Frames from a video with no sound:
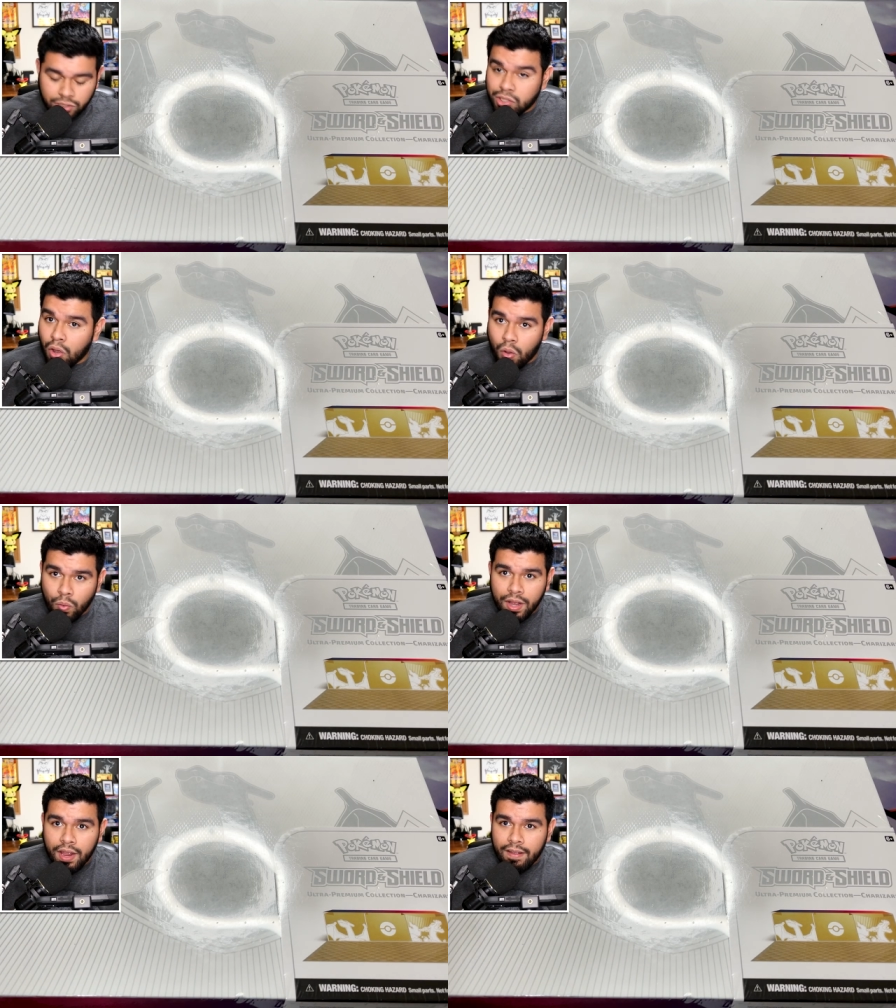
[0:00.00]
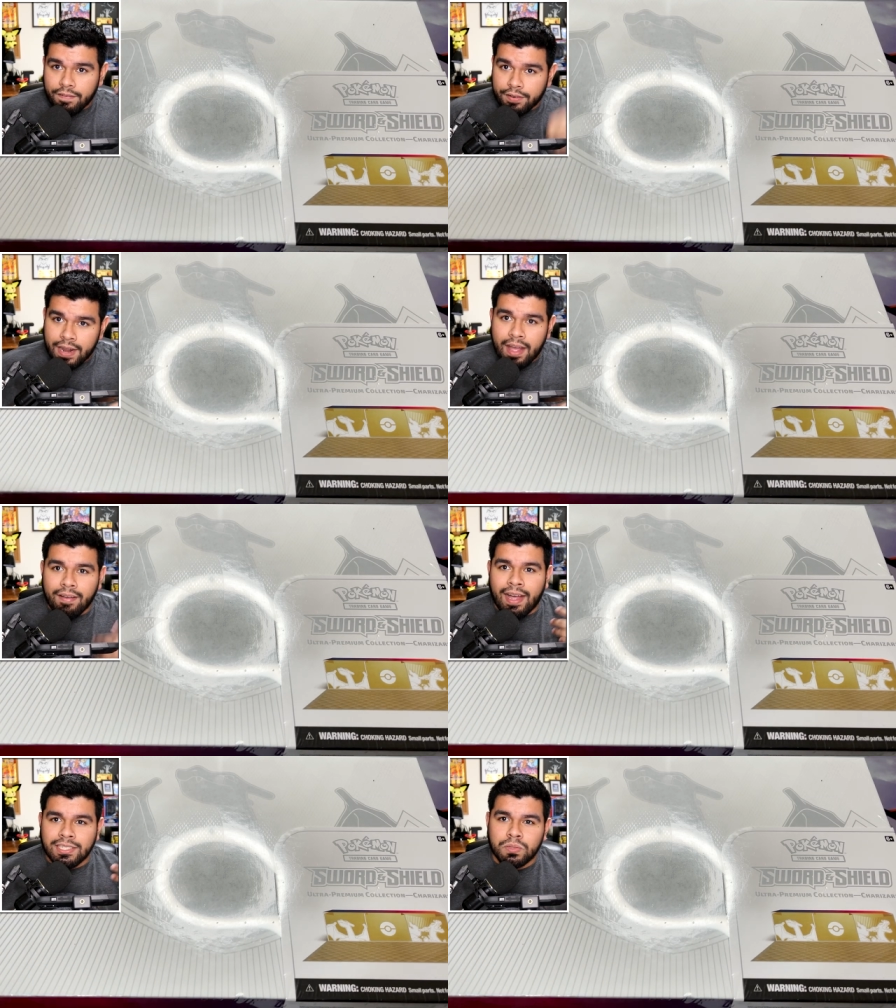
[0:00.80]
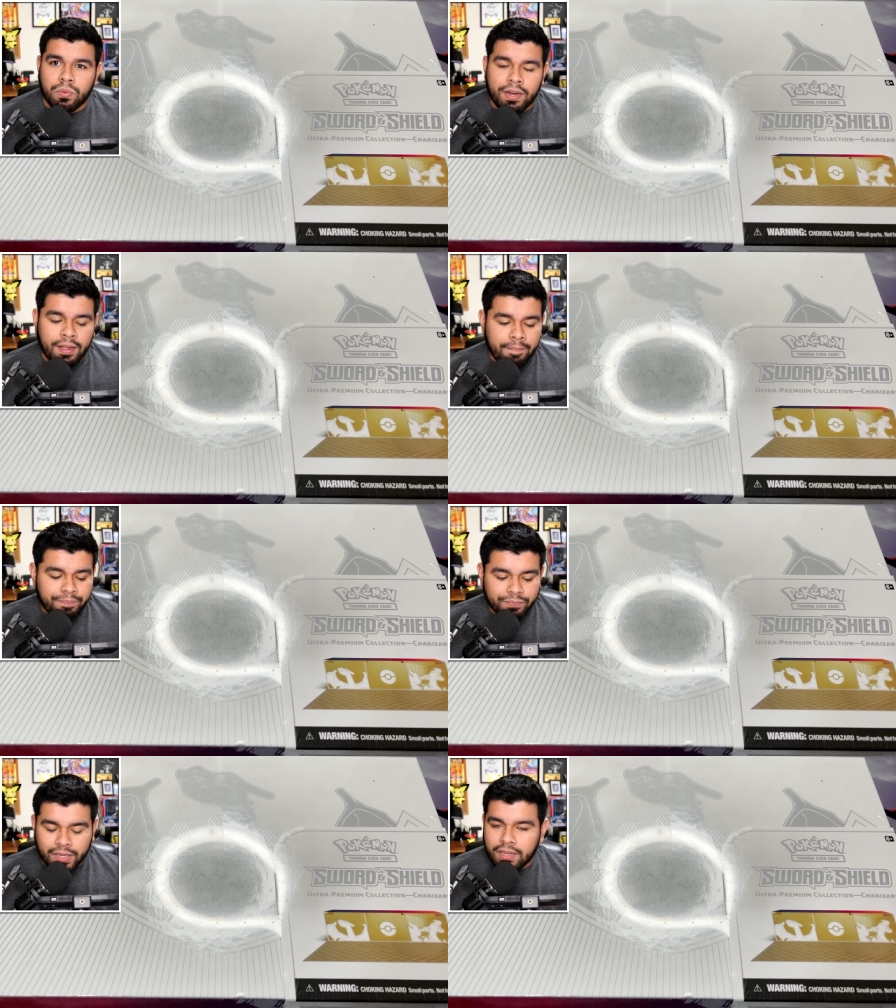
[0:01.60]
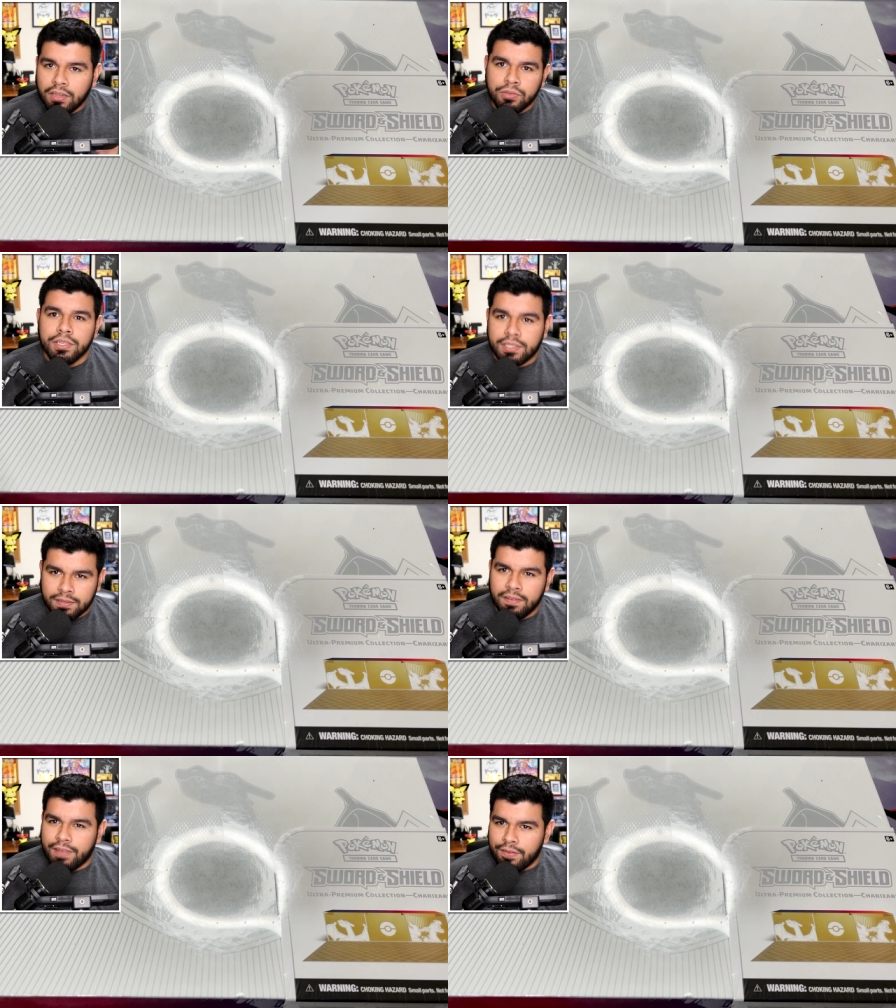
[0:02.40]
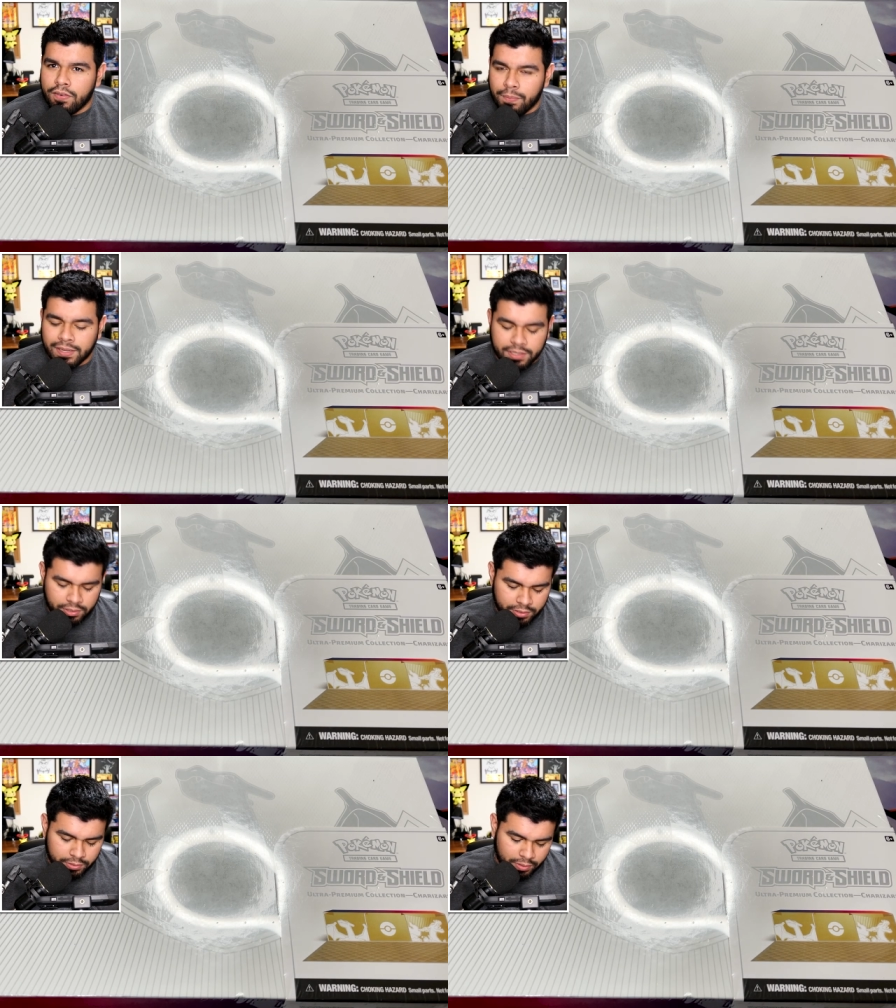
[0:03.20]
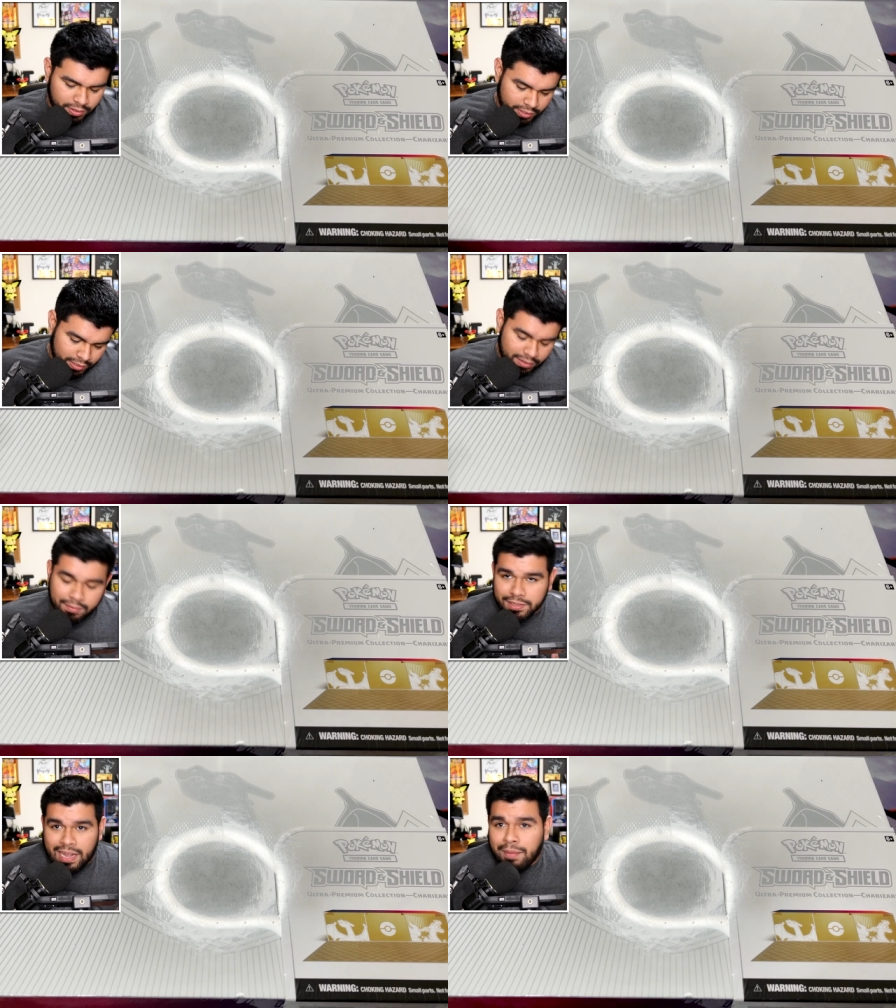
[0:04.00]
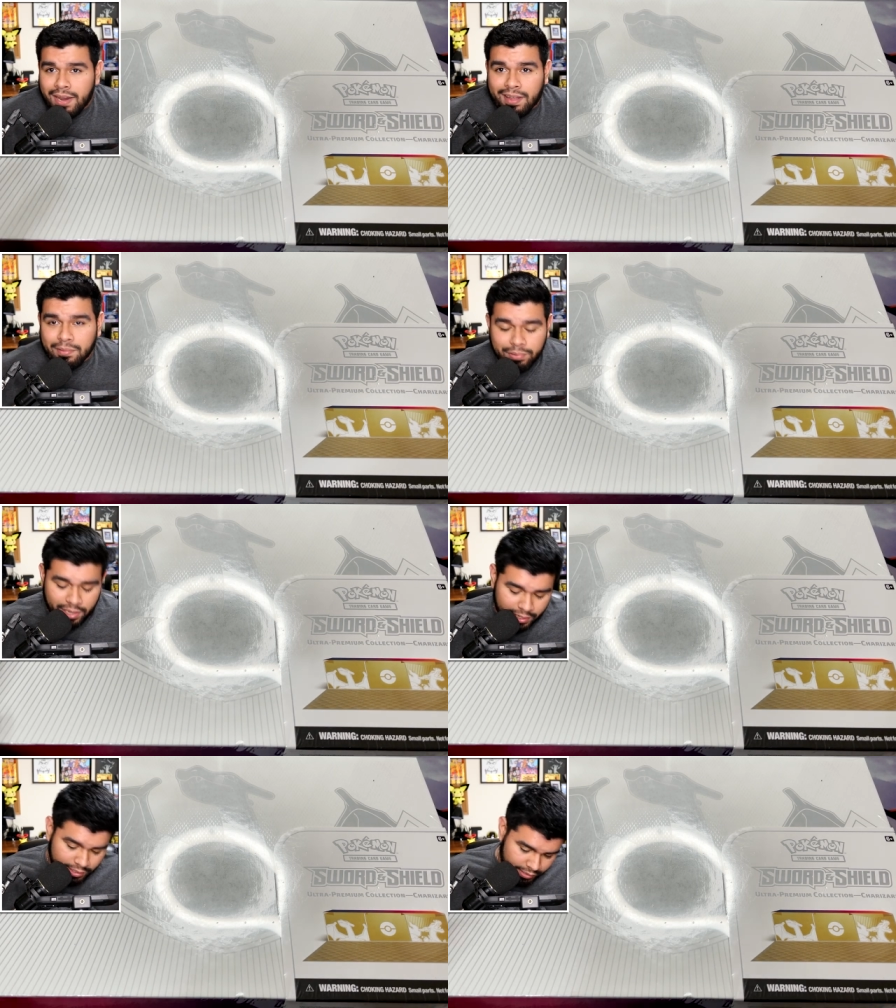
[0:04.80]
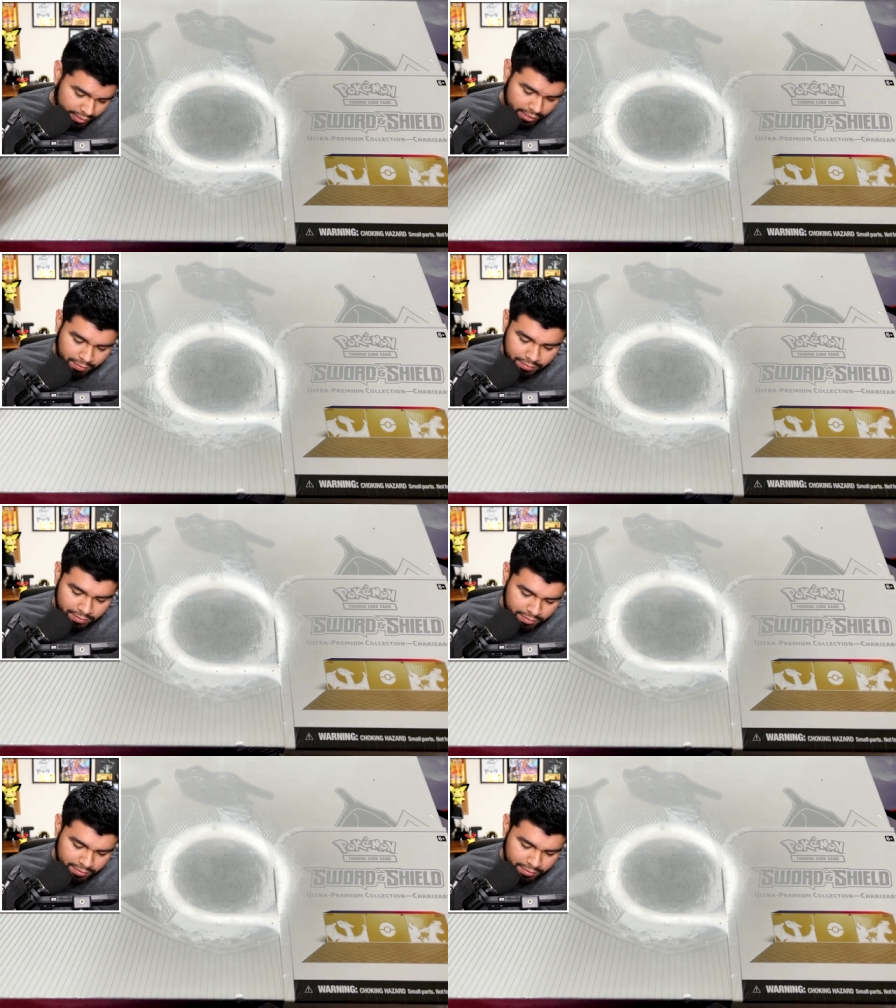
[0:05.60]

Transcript: So for now, I just want to do this favor for my sister as well, which I'm not complaining, you know?